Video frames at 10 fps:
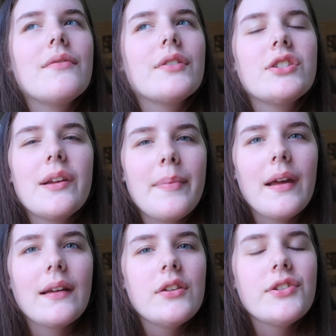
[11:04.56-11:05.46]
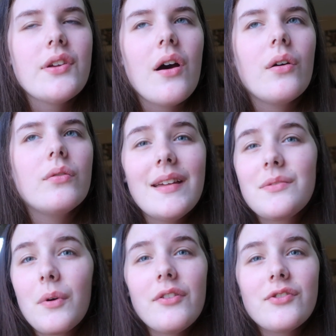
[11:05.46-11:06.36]
for shipping so
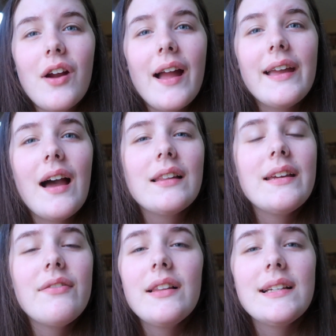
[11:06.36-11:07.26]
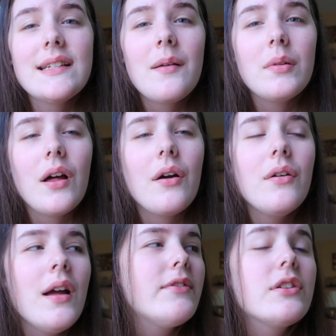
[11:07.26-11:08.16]
it's worth trying I'll leave a link down
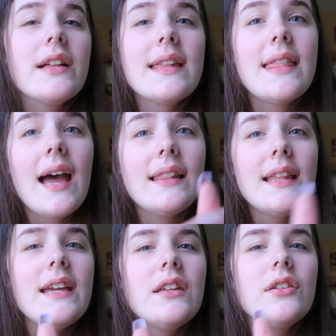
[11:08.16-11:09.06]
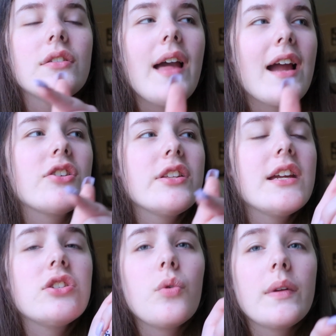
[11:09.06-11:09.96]
below if you click that link you'll actually
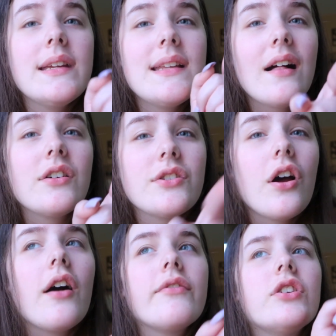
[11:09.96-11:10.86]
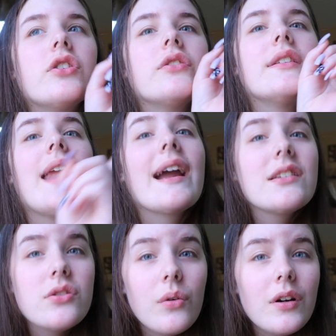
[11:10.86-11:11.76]
get $20 off your
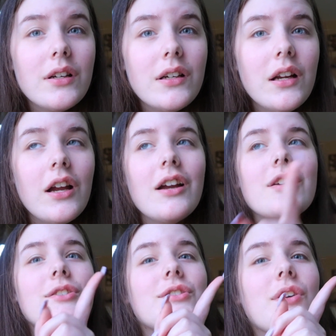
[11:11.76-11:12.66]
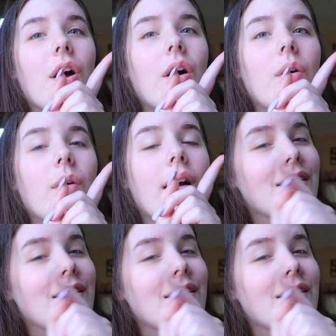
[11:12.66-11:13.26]
next order so